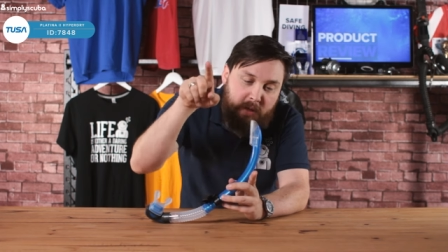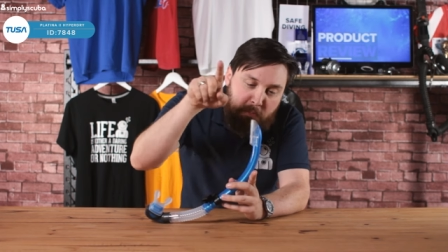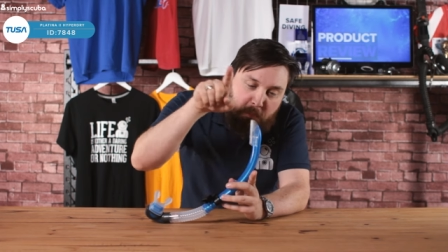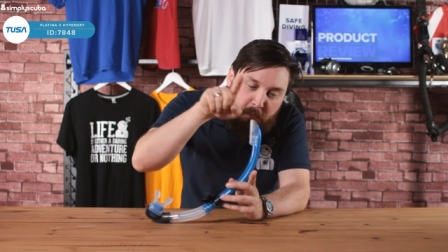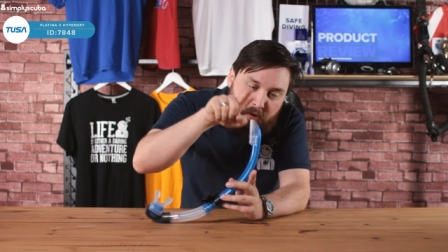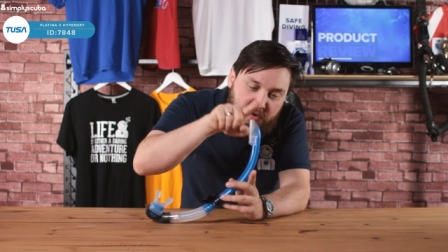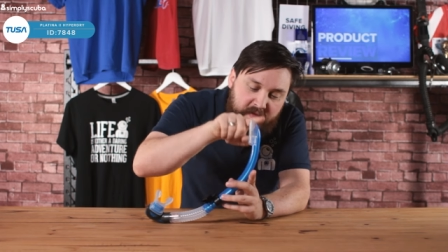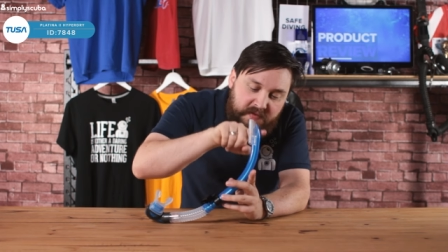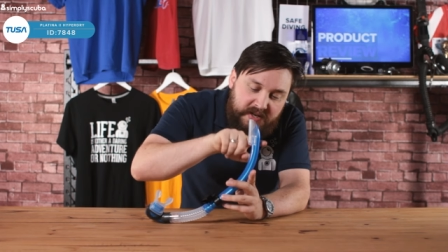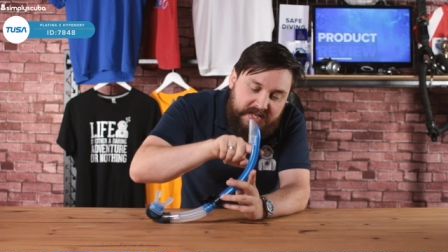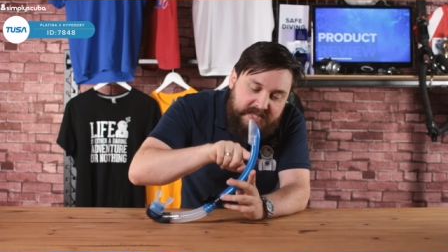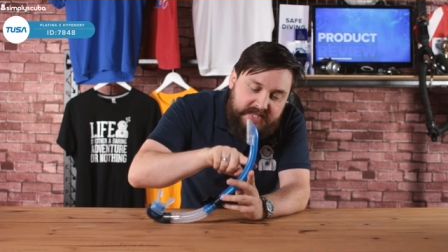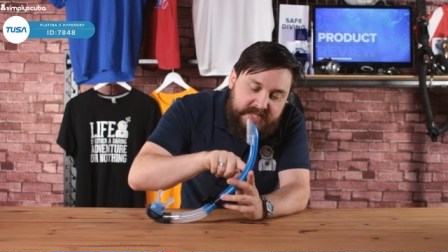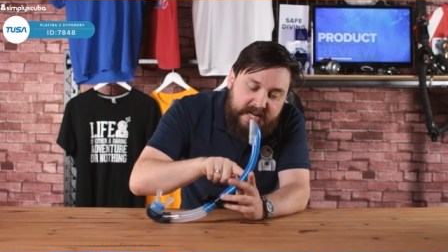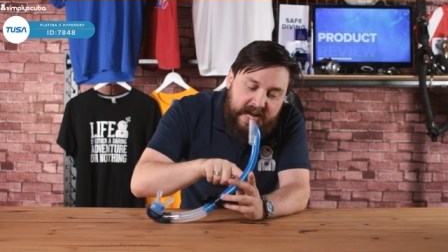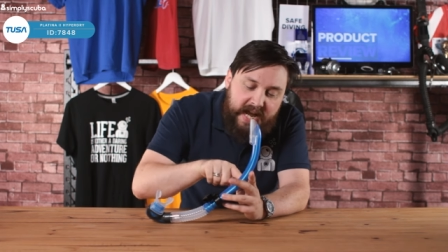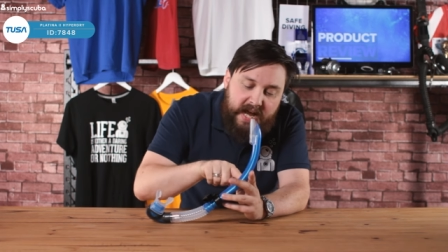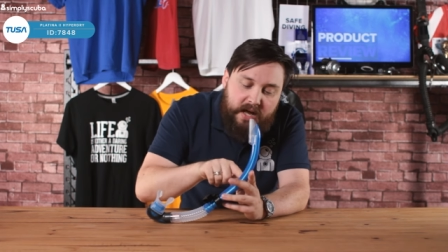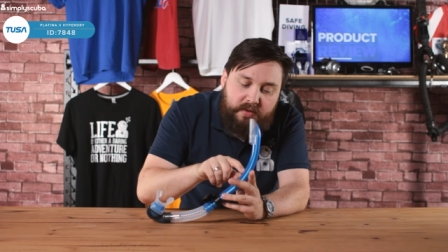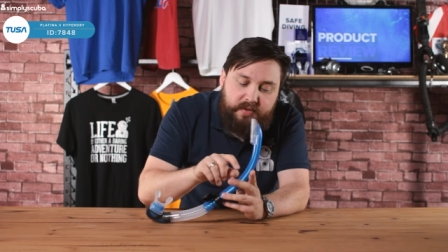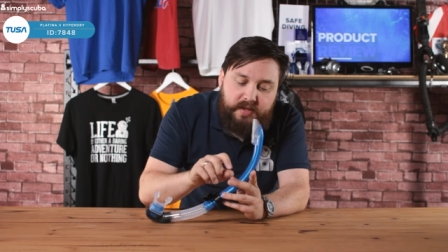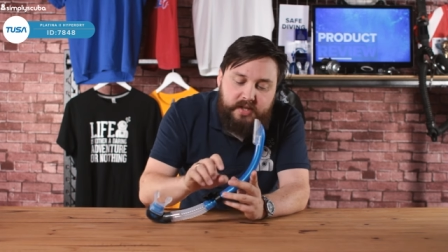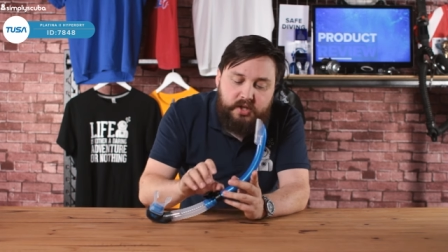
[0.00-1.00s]
Moving
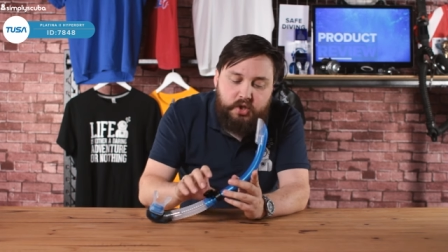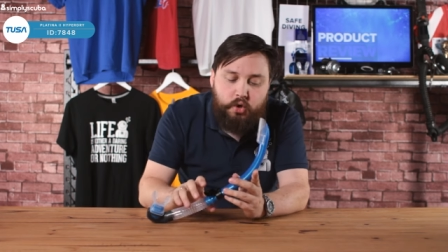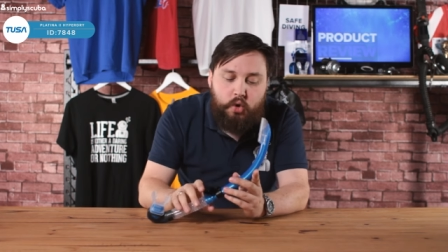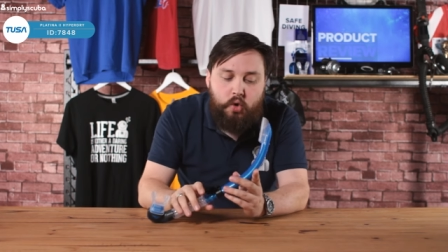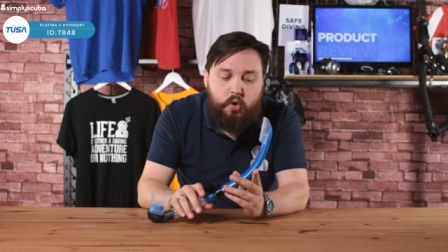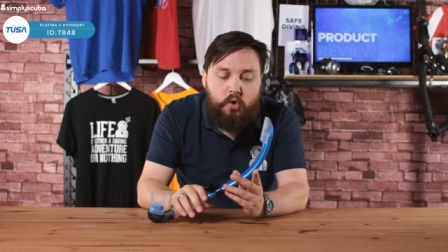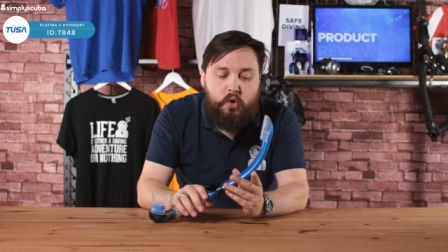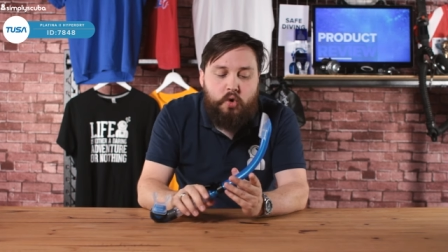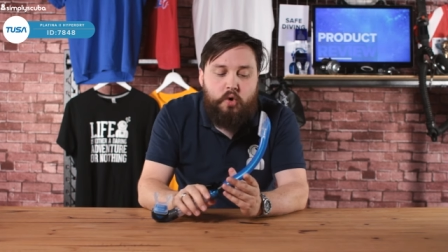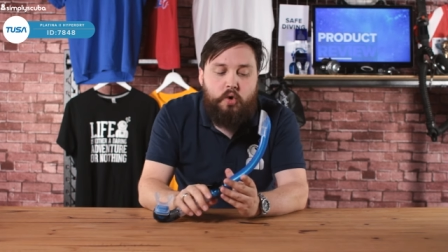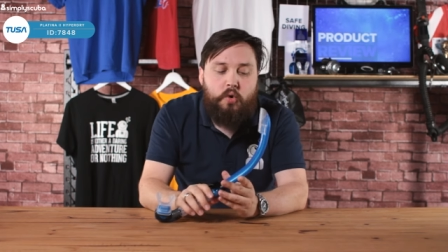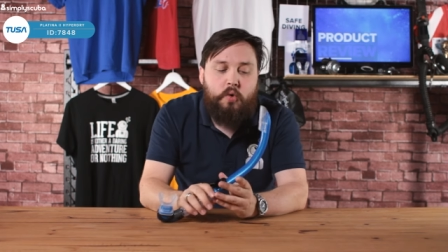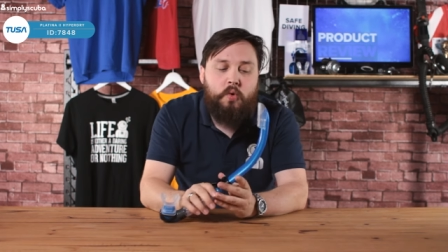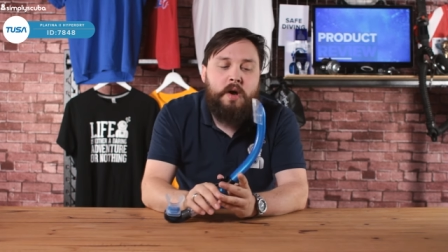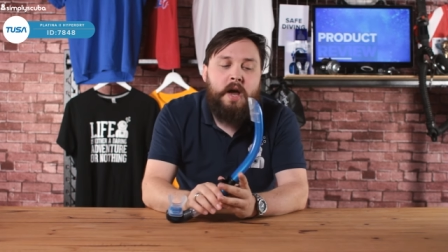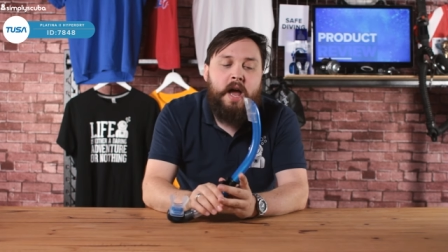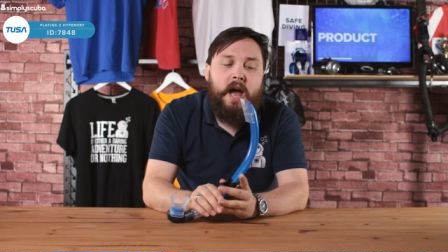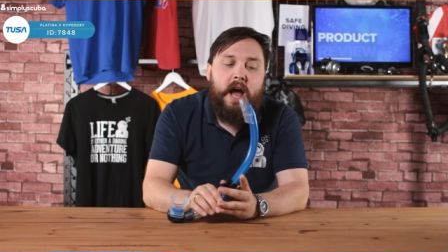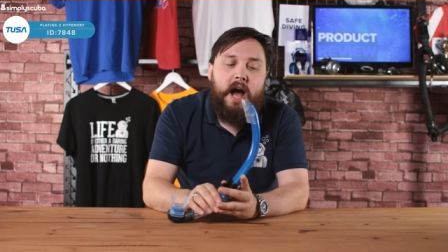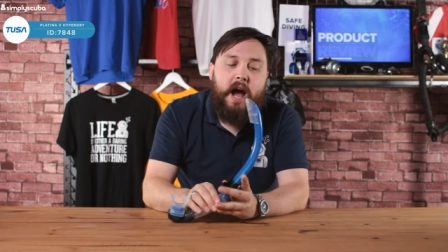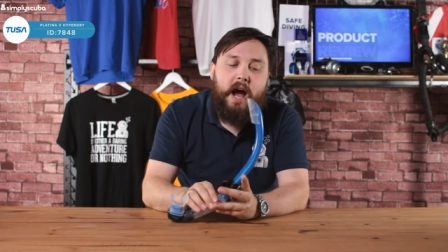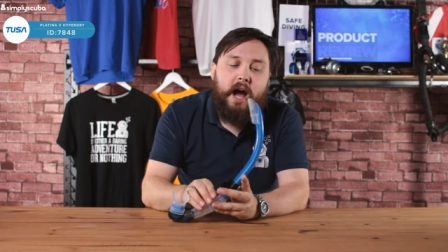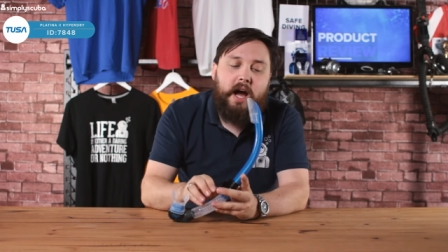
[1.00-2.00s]
down the snorkel,
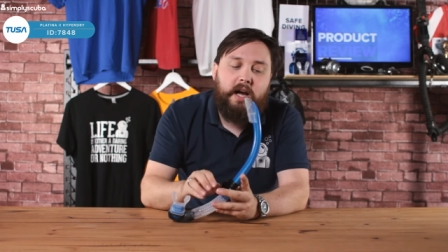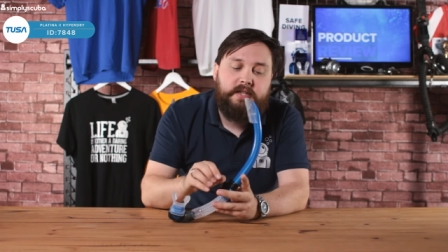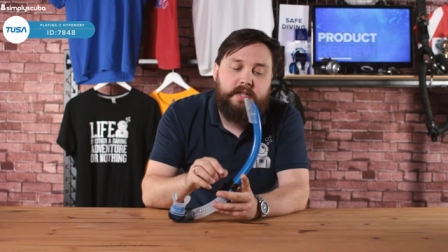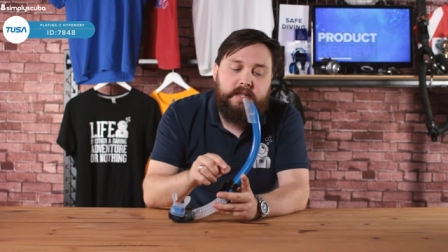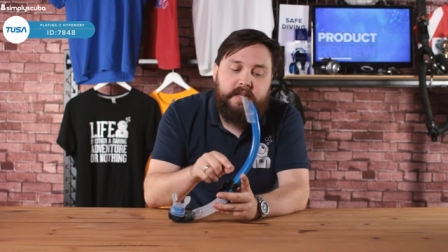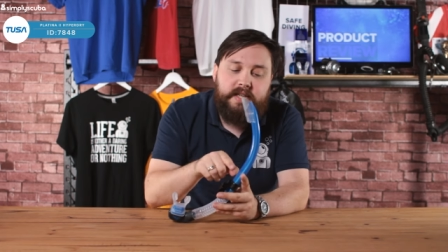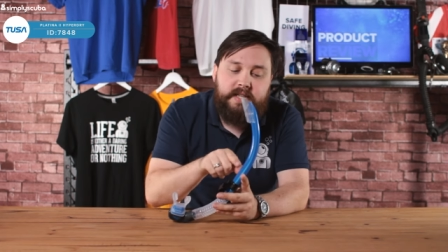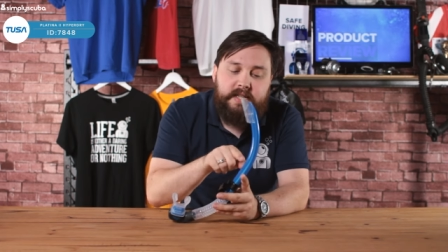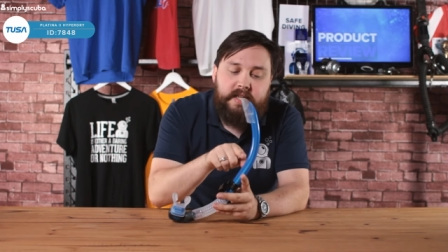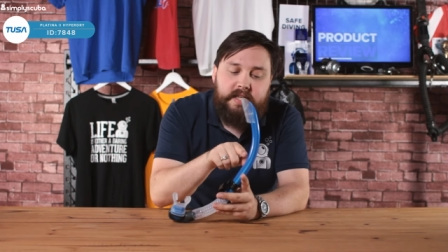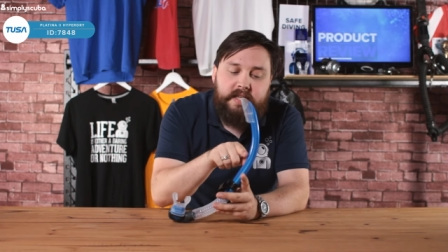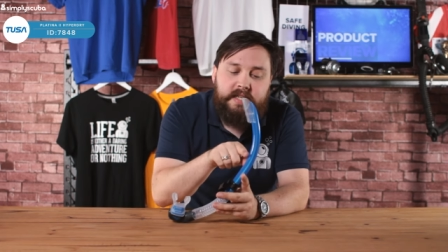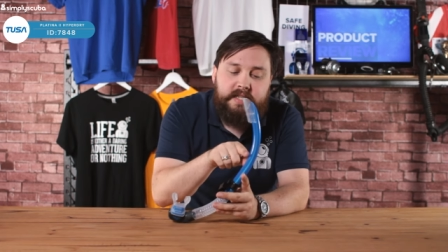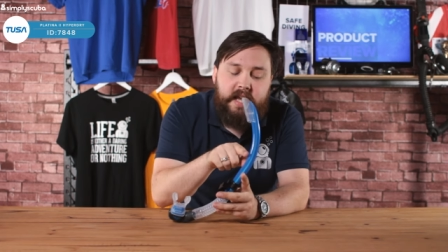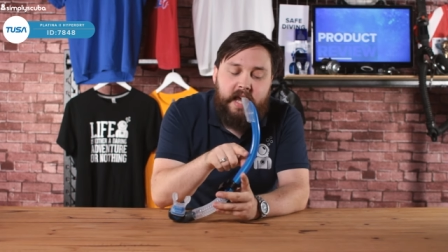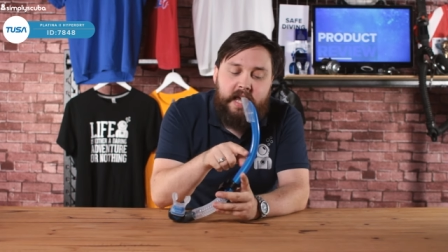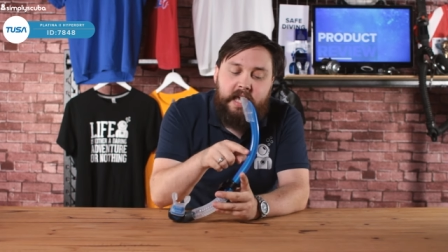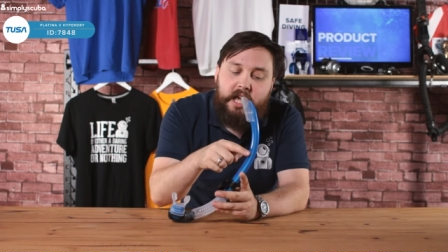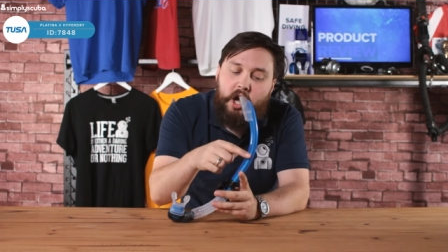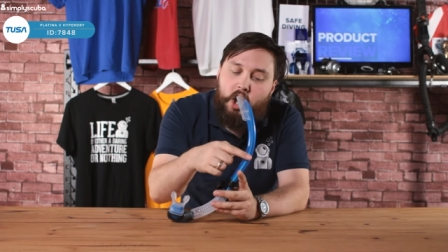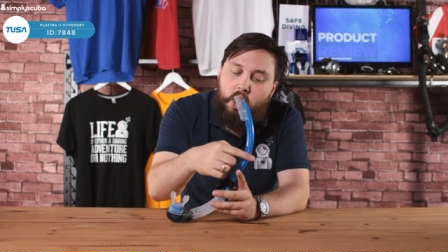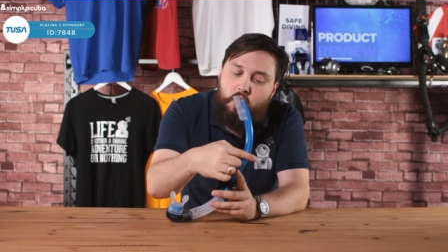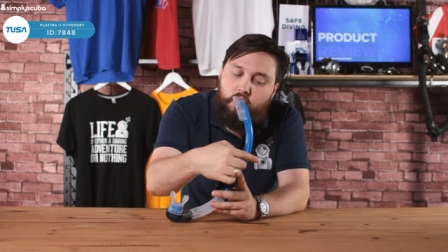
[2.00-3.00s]
uh, so this is
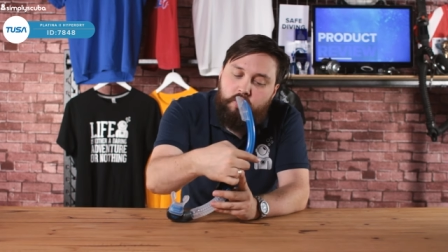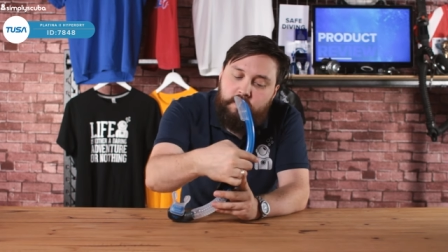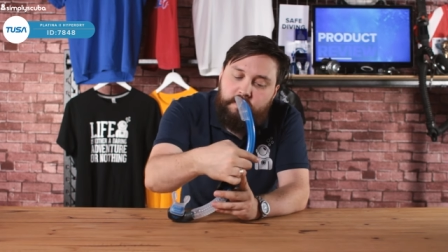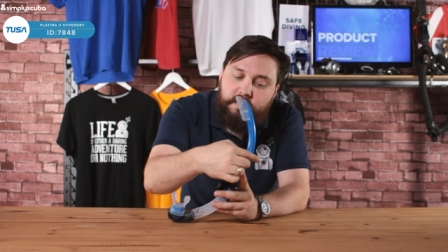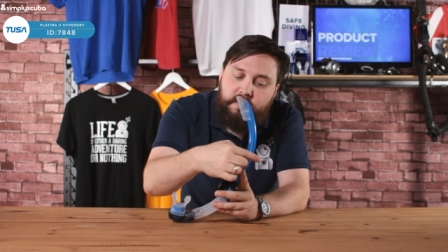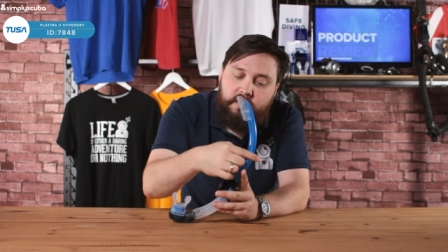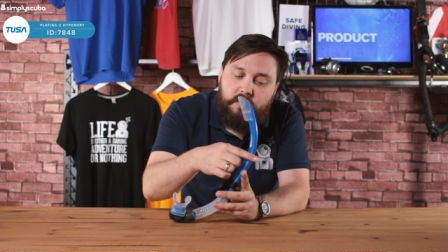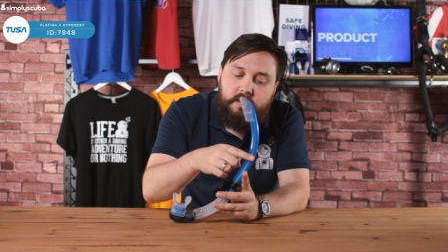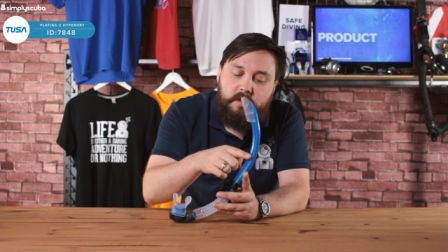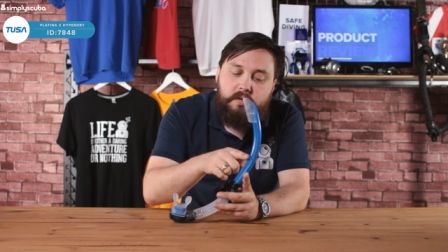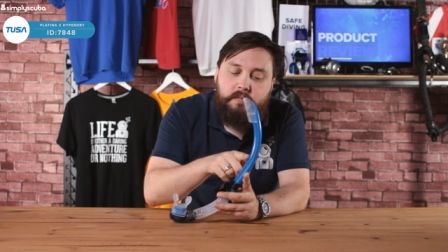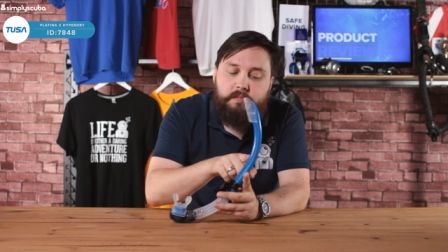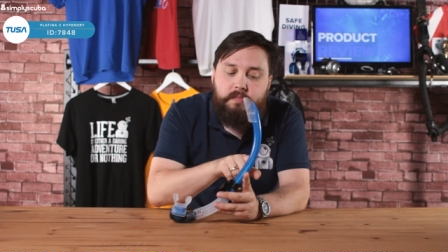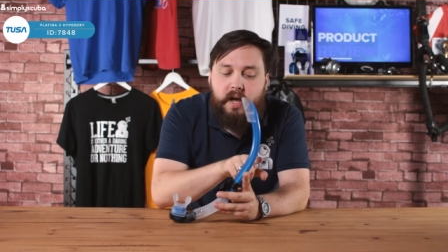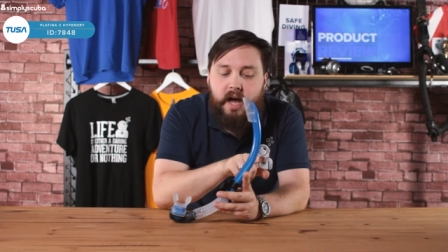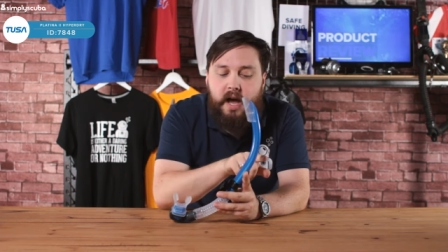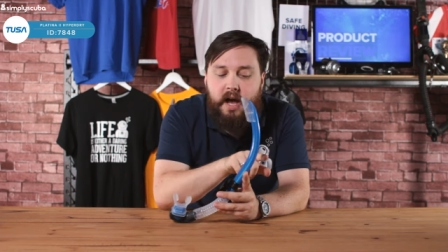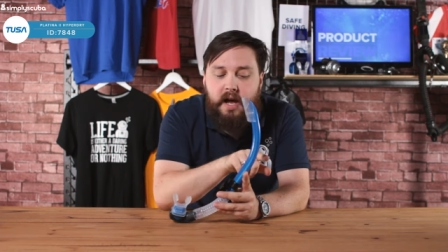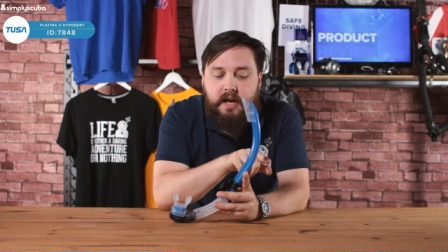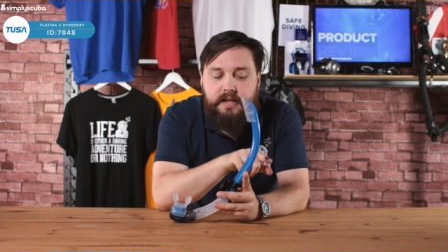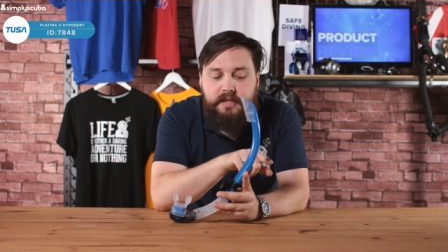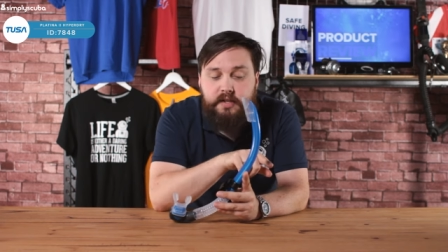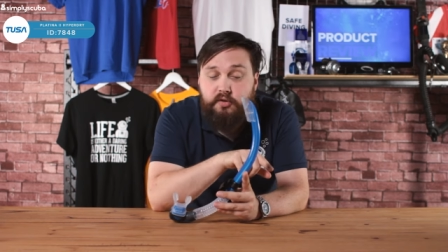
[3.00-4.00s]
a oval
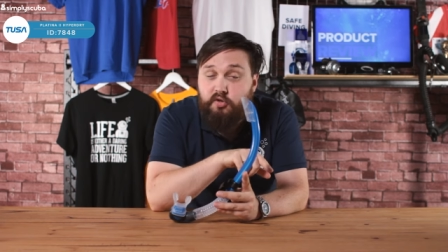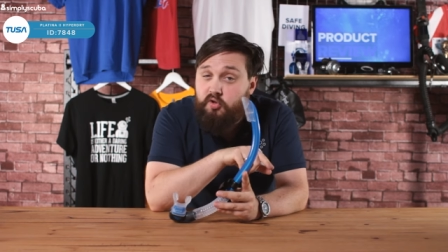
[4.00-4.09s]
uh,